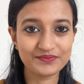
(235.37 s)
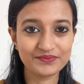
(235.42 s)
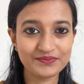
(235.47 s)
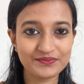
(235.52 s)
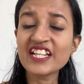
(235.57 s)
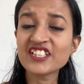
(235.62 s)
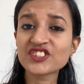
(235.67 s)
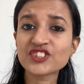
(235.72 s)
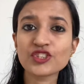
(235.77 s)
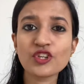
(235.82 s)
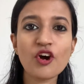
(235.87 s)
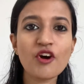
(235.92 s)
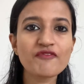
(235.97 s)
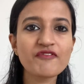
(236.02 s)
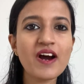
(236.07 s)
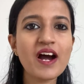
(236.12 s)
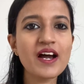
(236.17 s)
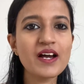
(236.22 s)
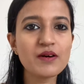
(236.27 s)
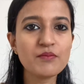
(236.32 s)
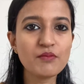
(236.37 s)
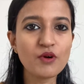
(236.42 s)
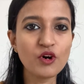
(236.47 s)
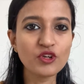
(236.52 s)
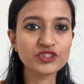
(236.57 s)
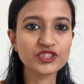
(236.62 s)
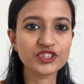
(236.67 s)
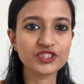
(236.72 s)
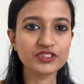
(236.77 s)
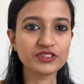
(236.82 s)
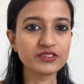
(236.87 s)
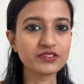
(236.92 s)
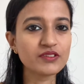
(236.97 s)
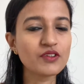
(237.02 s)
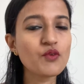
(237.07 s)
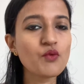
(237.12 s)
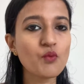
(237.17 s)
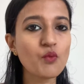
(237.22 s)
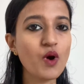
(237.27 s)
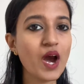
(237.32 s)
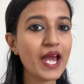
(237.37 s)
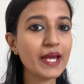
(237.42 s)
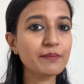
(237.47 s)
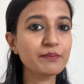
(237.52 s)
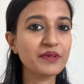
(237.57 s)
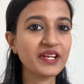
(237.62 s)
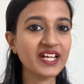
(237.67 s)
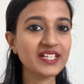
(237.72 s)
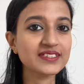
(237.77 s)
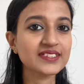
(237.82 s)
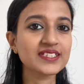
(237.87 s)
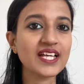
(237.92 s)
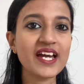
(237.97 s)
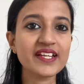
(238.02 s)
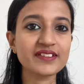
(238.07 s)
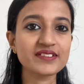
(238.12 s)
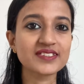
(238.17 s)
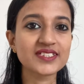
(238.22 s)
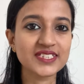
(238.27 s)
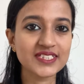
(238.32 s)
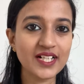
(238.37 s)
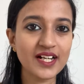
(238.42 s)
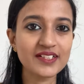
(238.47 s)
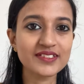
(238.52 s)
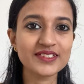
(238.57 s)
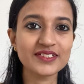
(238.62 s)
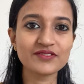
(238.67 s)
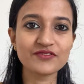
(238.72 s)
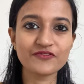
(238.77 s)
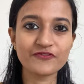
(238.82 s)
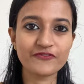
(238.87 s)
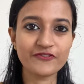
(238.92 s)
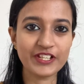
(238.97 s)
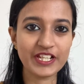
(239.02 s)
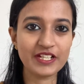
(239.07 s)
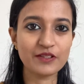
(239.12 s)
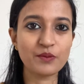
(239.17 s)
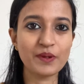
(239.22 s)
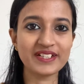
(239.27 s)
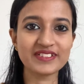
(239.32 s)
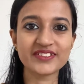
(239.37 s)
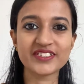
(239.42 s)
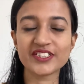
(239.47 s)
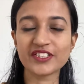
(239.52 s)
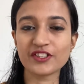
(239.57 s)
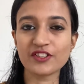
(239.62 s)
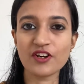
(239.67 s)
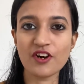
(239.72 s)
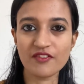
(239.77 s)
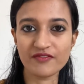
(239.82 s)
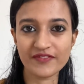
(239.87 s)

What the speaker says: Each of our emotion vibrates at a certain frequency of